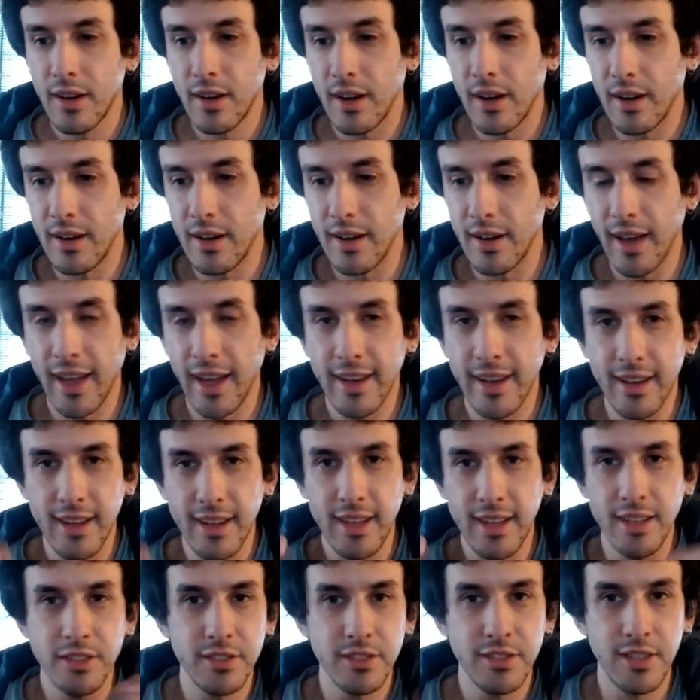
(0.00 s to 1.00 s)
At
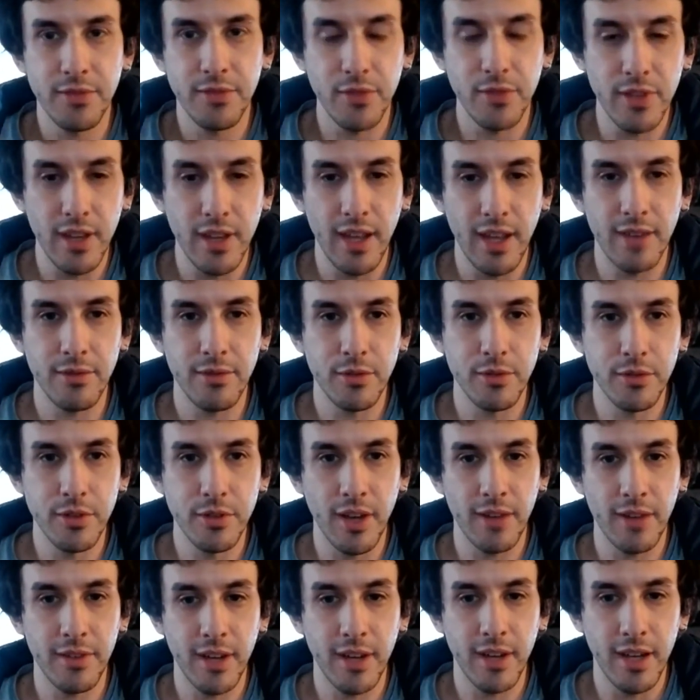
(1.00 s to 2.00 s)
each different level, you
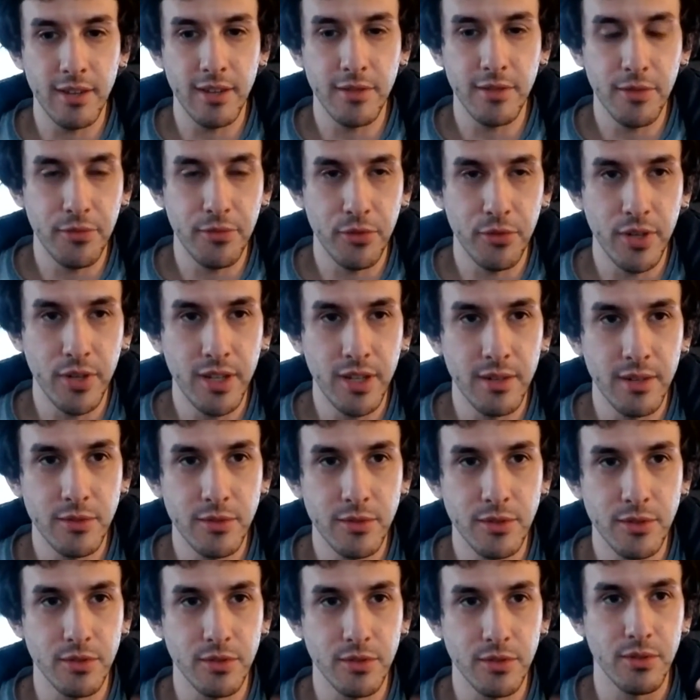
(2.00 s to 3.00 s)
have a kind of a freedom
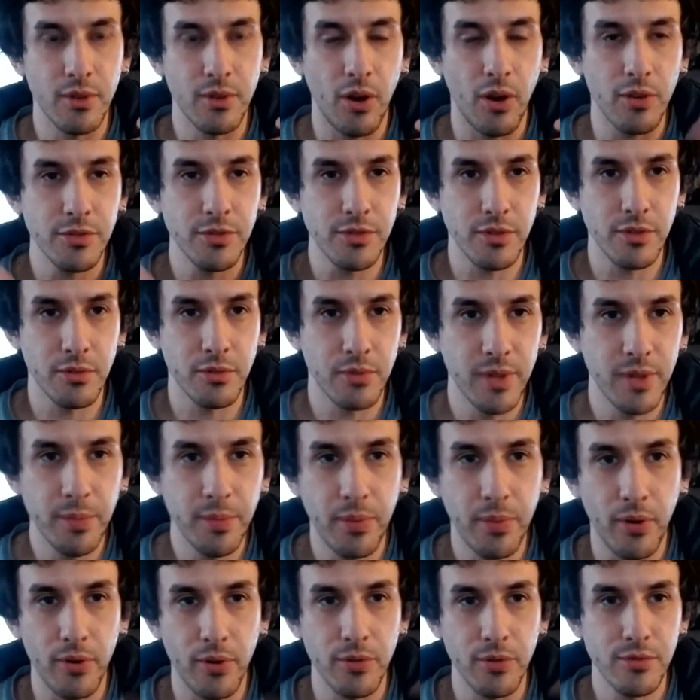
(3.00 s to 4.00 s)
to also
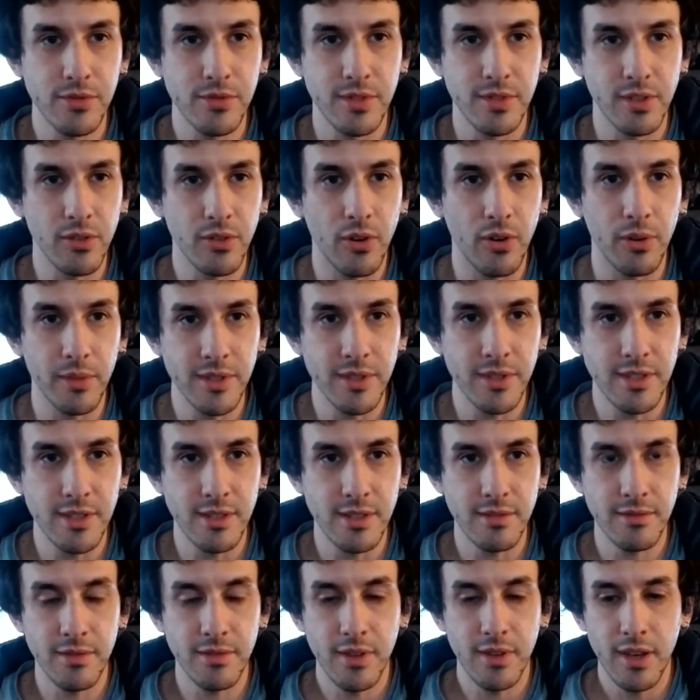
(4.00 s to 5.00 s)
repose the
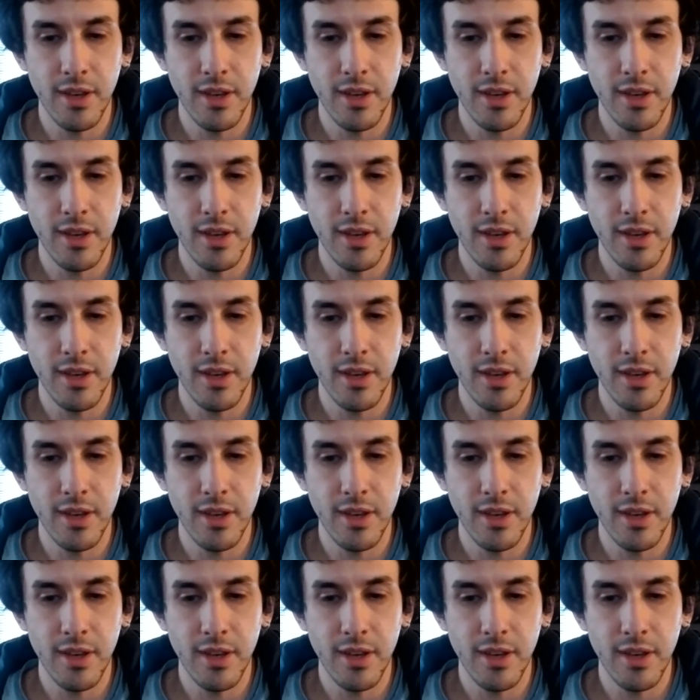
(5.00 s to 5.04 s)
normative.